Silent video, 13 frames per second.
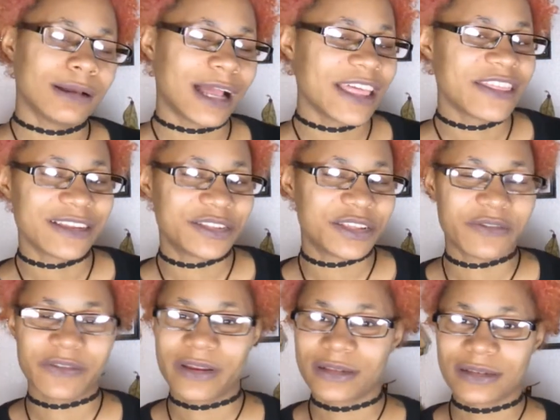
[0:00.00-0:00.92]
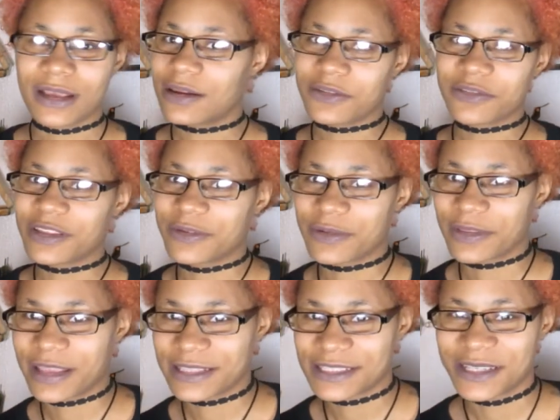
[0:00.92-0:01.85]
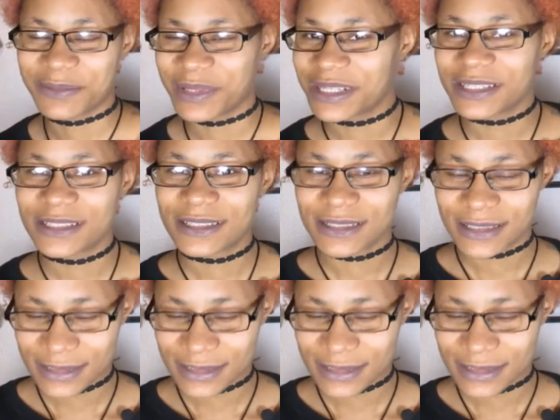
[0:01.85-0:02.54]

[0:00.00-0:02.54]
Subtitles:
I think different. I don't think we're that similar.